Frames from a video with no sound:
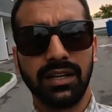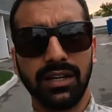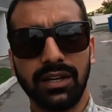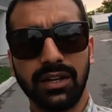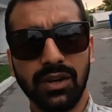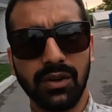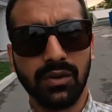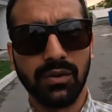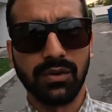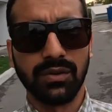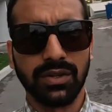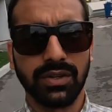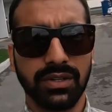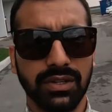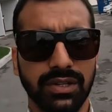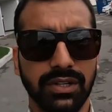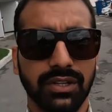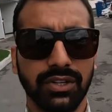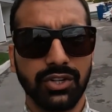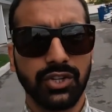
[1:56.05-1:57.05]
you know,
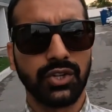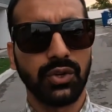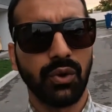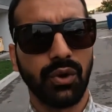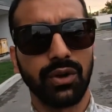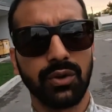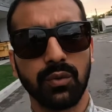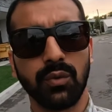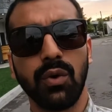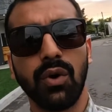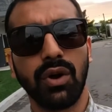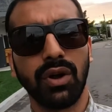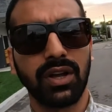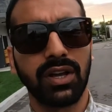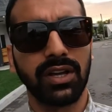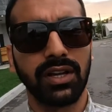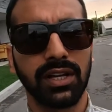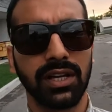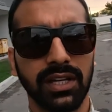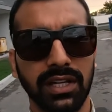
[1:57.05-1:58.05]
short
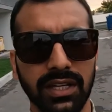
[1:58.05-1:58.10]
walk